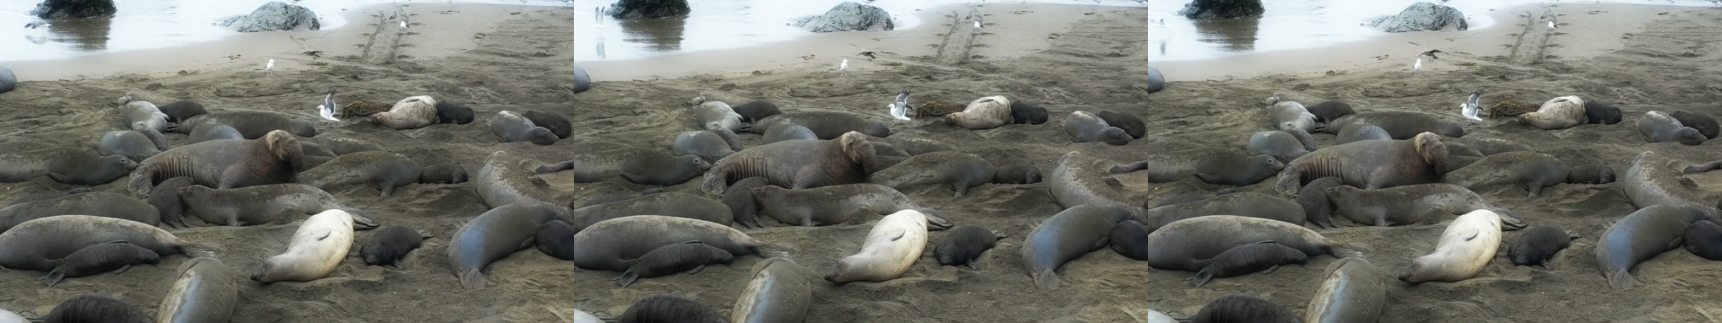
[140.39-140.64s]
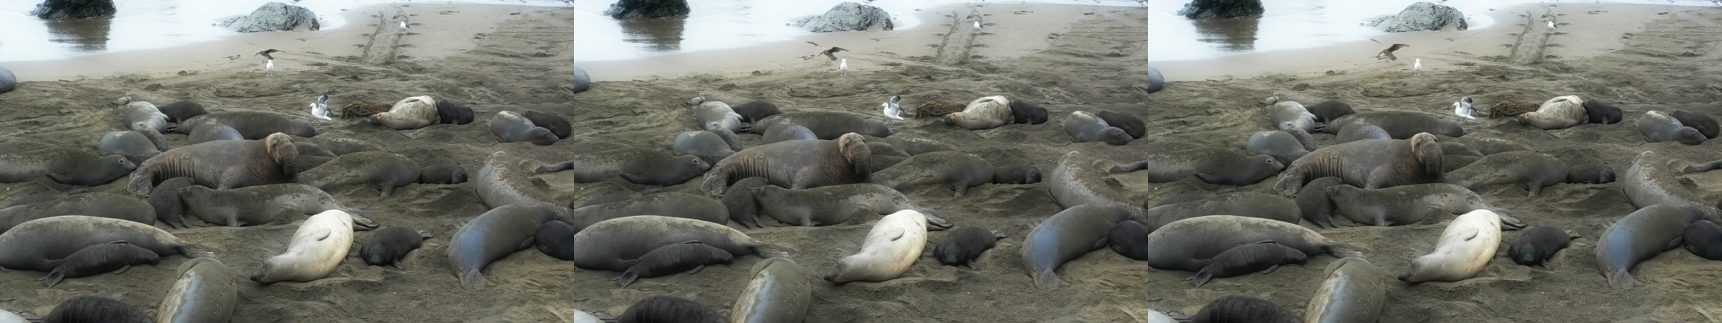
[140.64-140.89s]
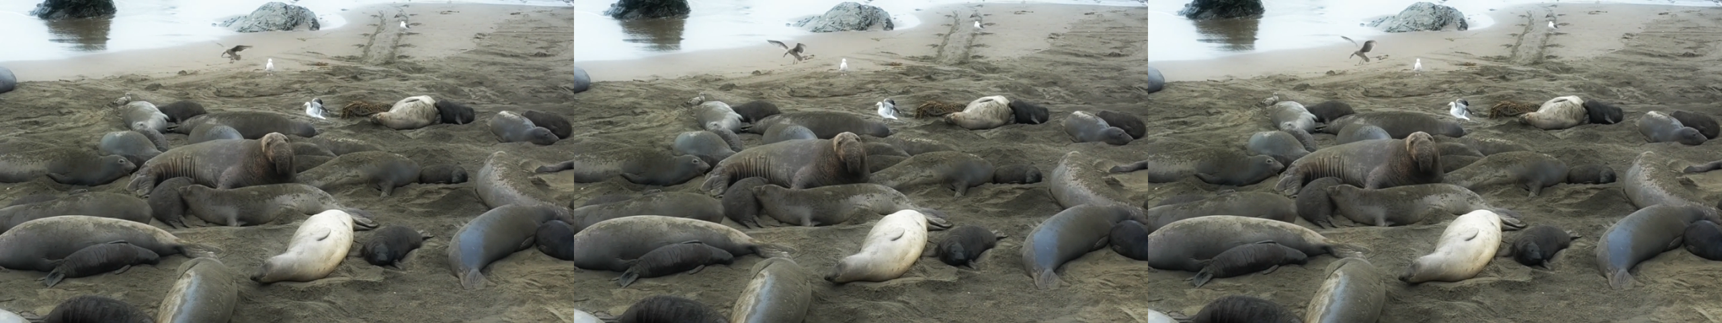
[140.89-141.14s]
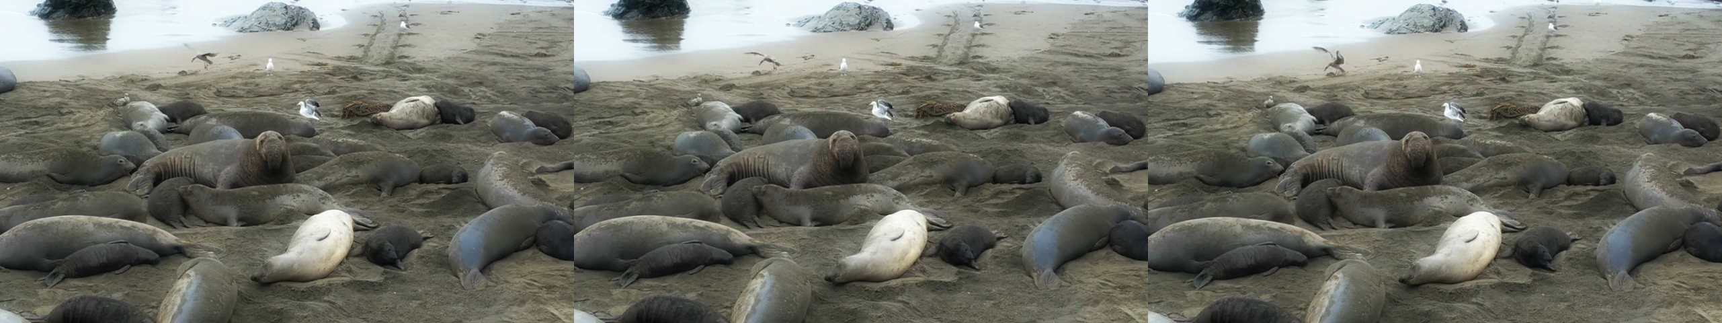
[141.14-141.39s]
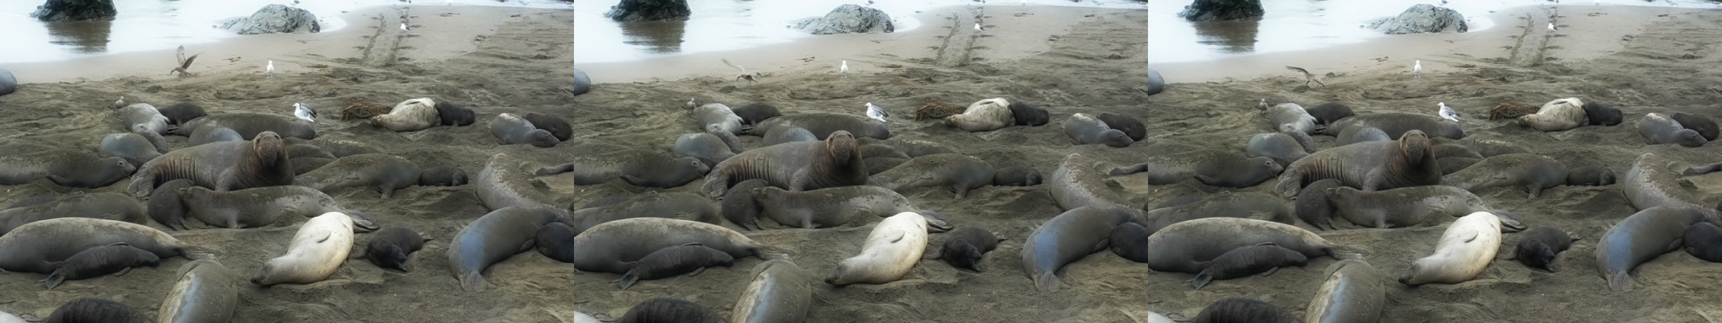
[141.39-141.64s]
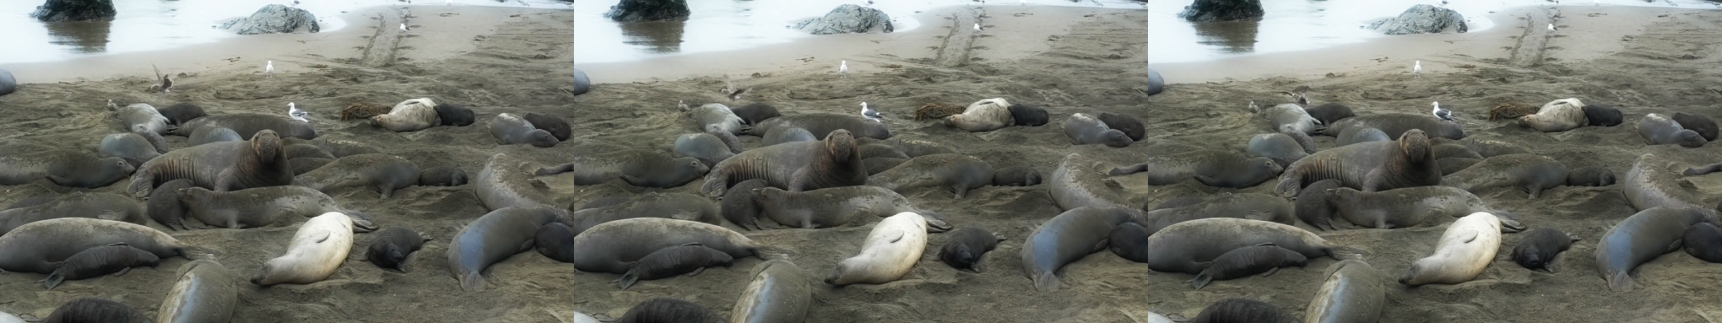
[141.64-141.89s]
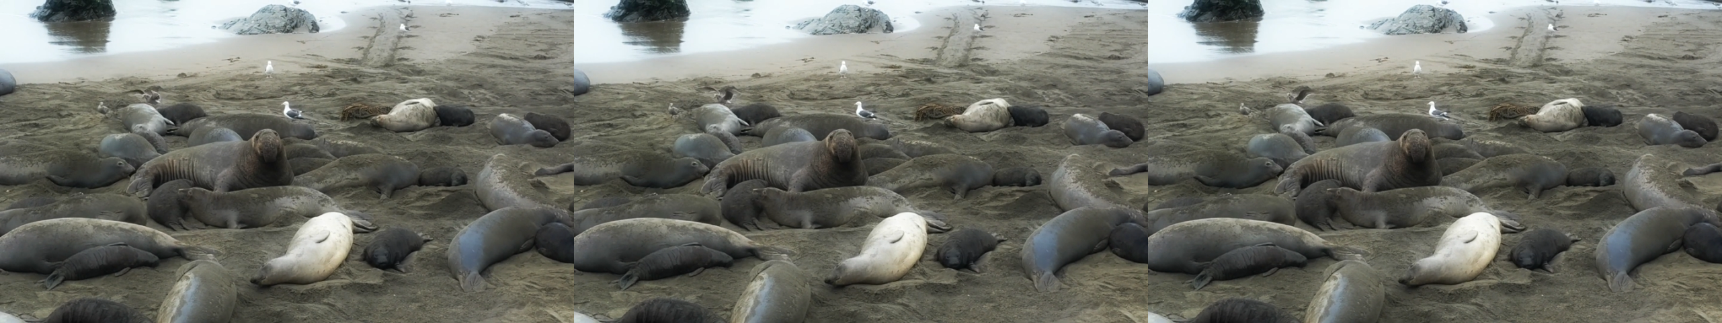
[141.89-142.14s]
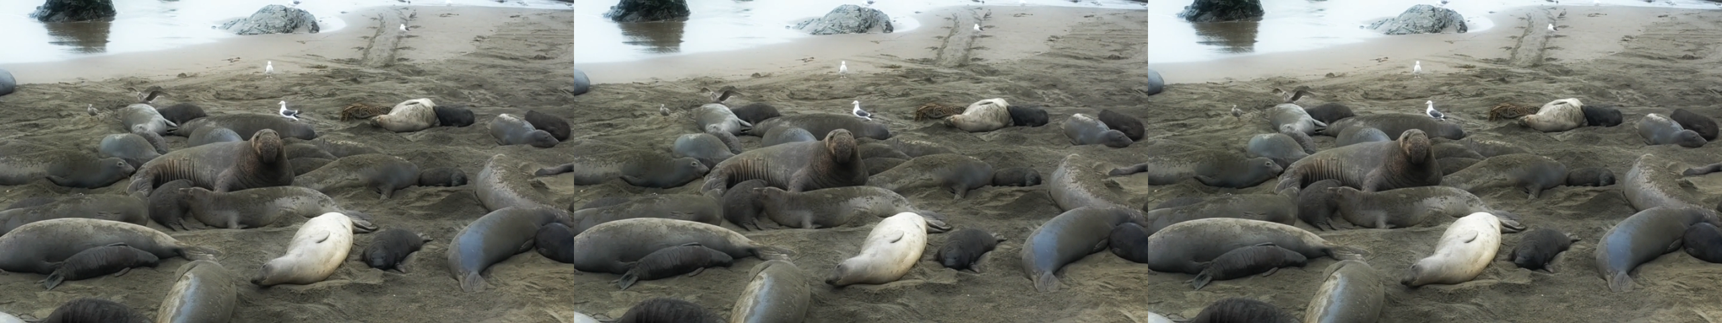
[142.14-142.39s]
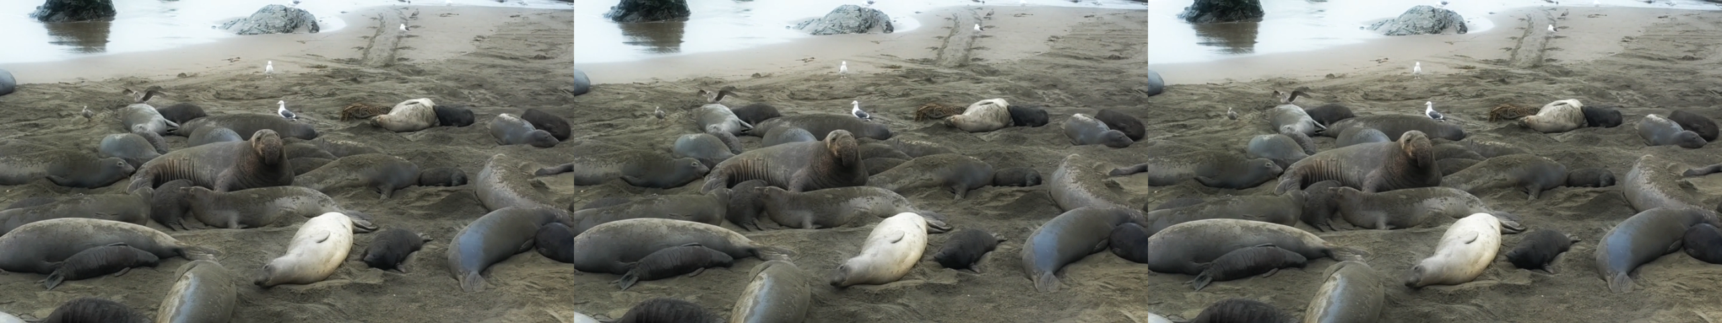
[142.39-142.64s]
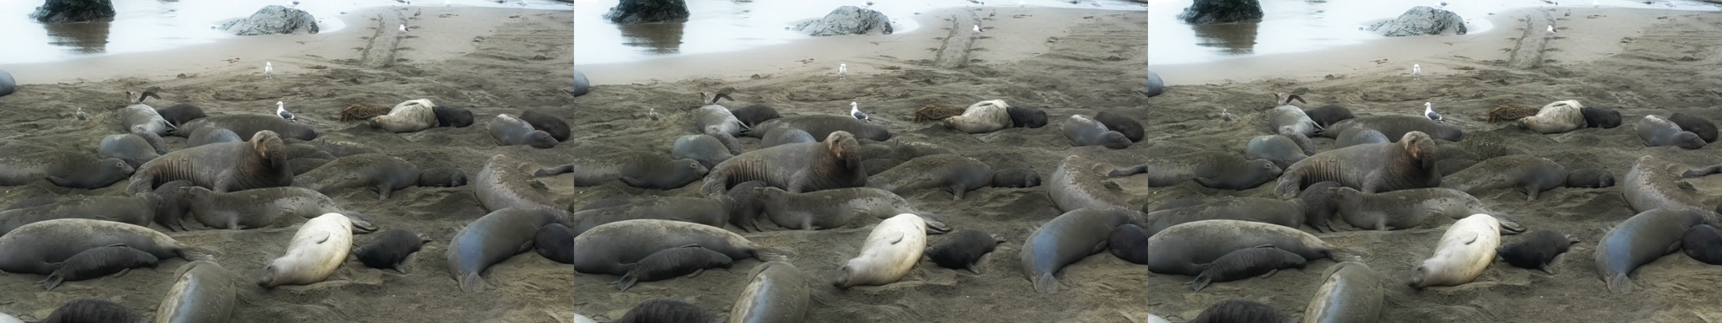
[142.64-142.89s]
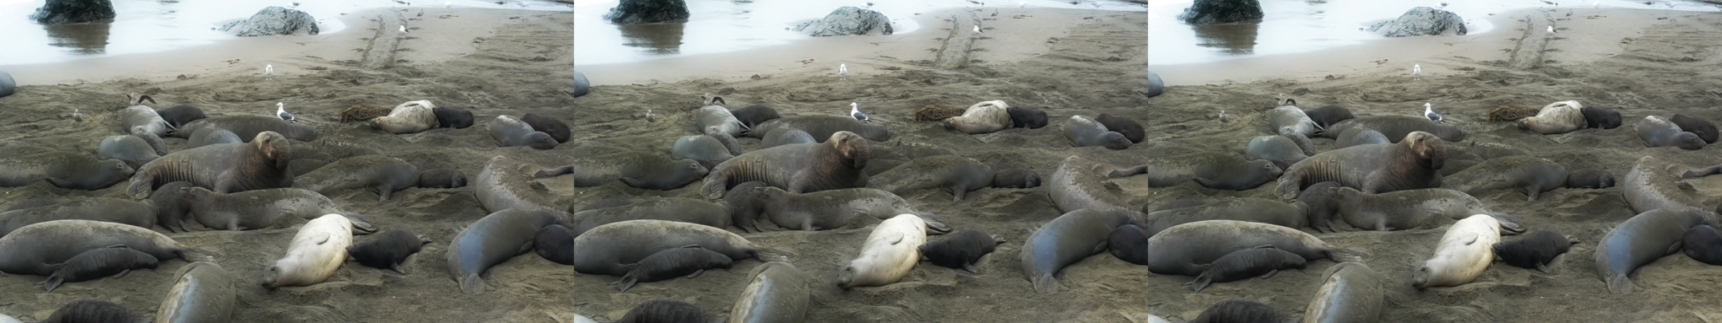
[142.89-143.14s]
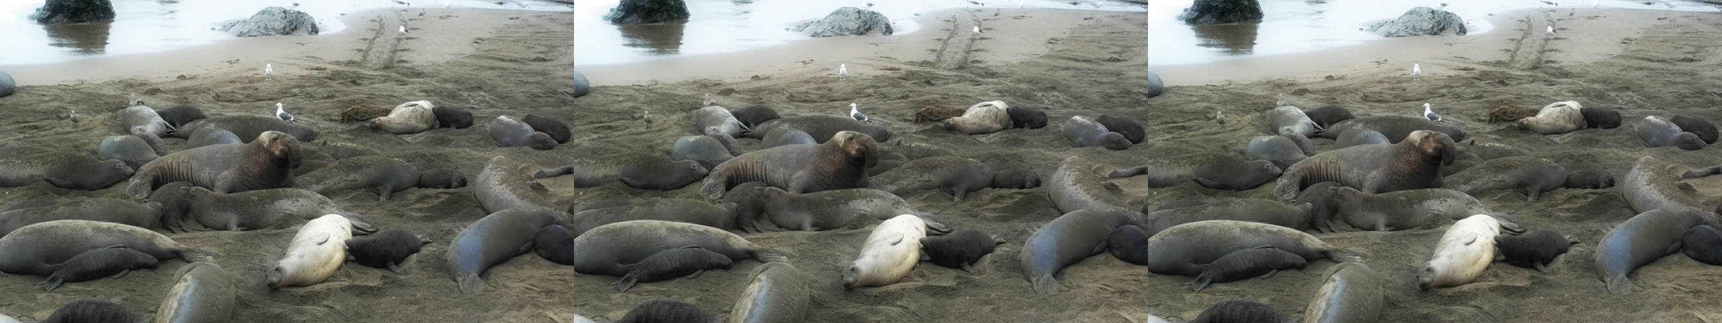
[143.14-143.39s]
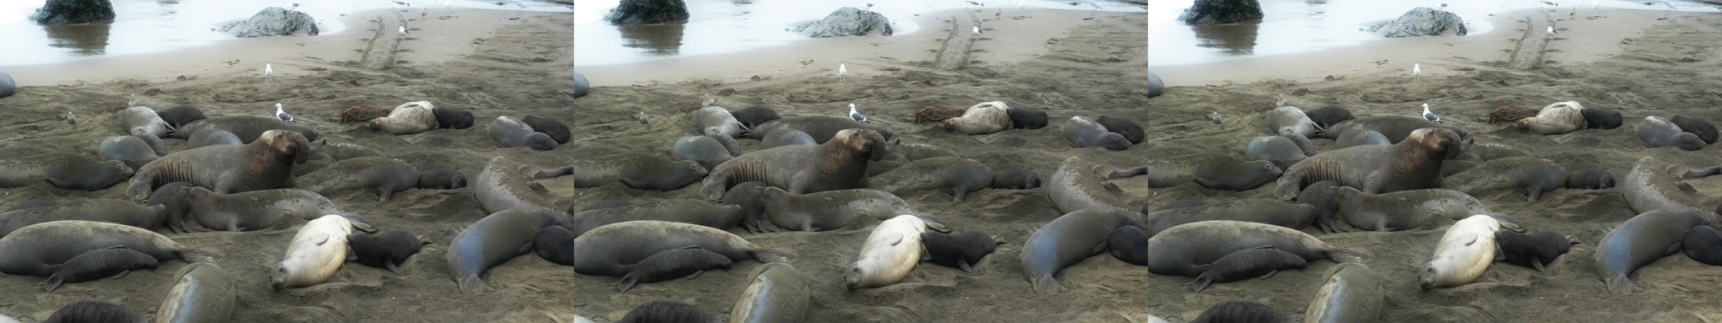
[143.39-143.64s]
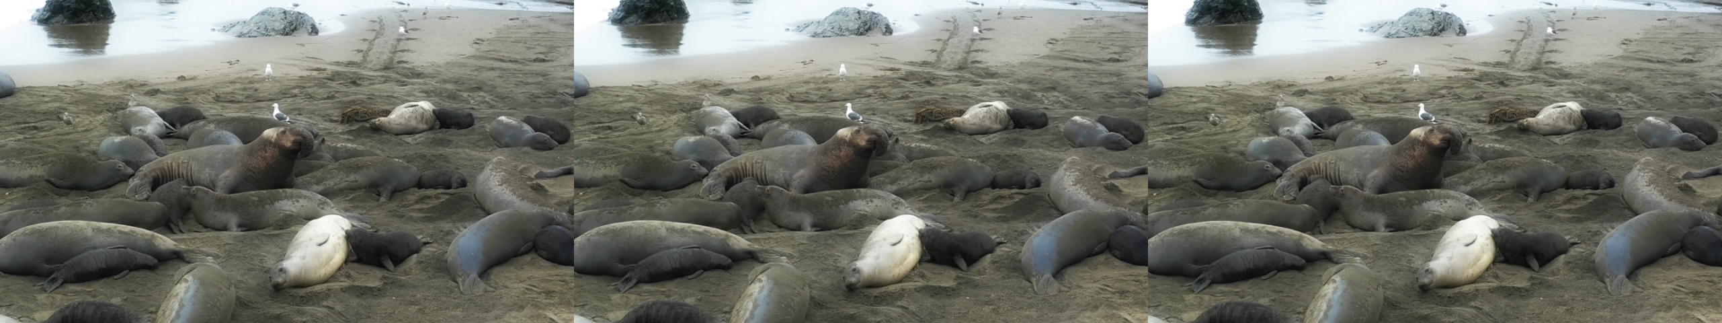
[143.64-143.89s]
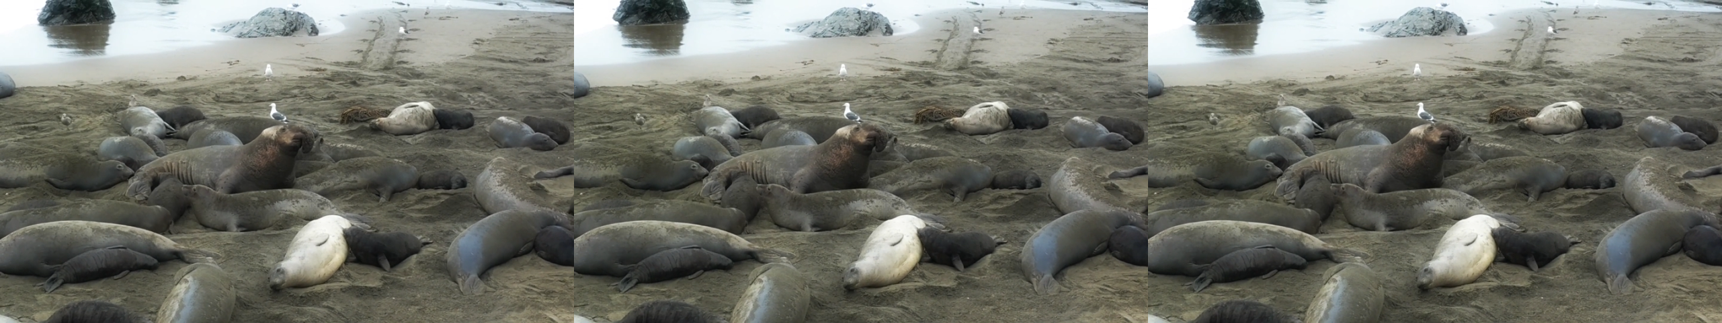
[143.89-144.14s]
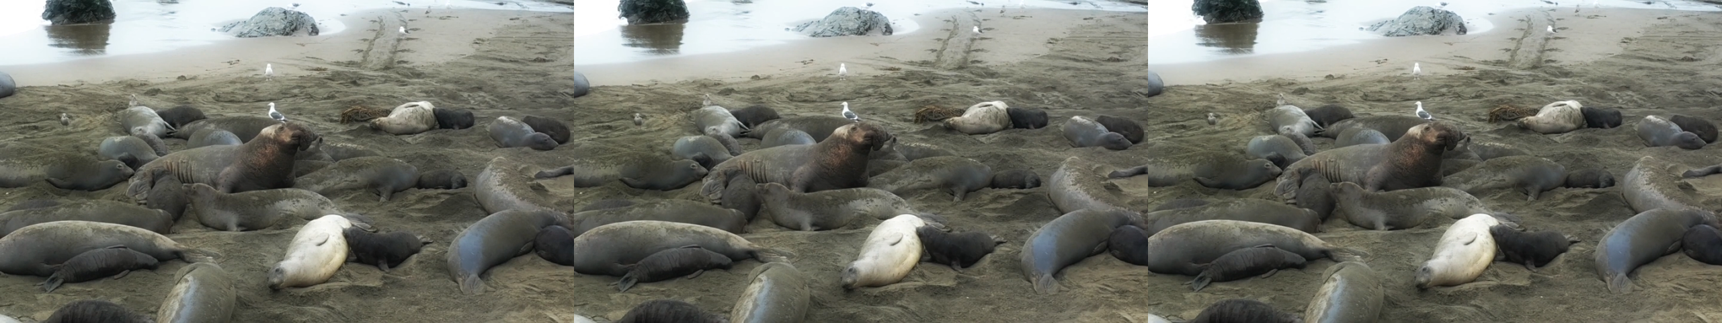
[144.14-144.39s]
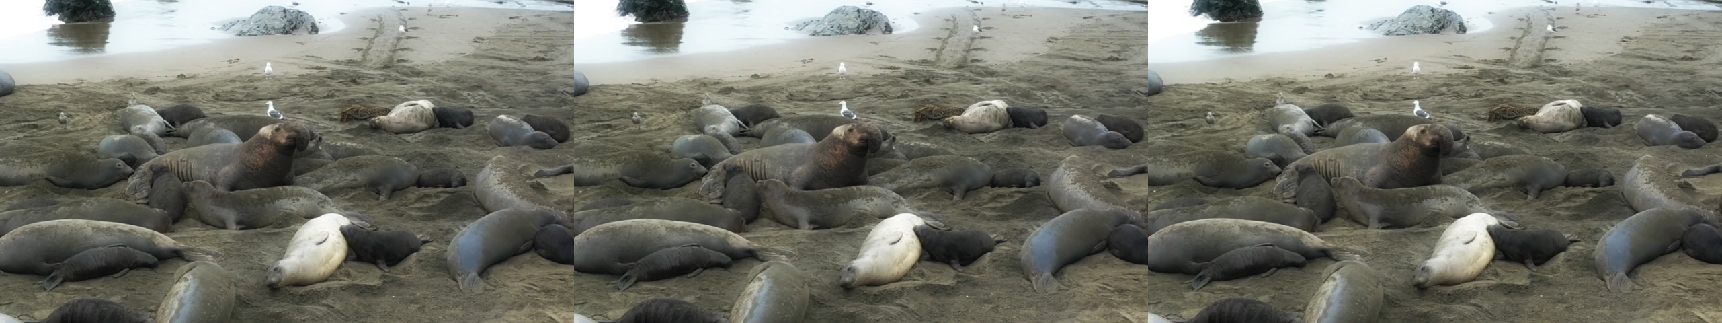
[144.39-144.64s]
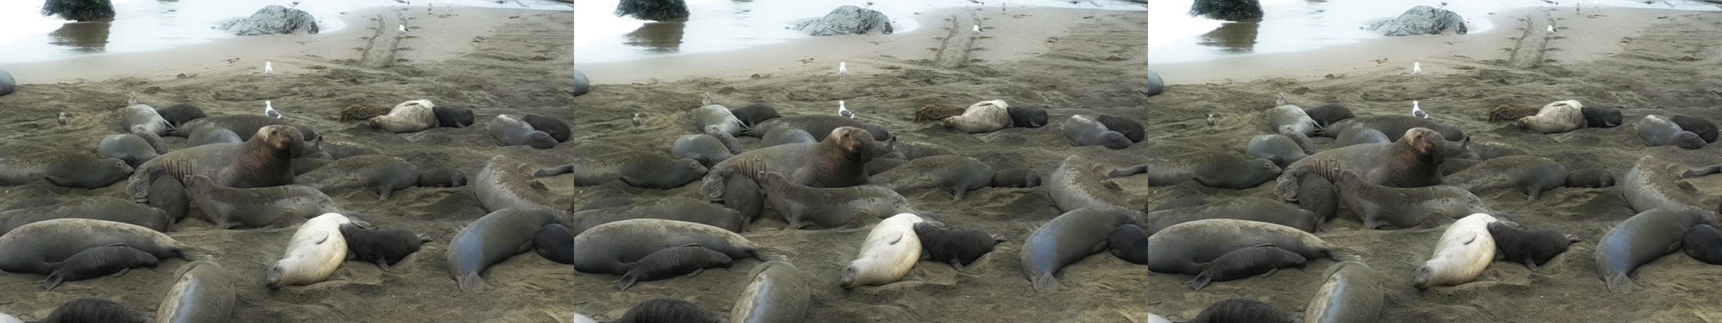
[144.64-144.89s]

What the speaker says: (no speaker visible)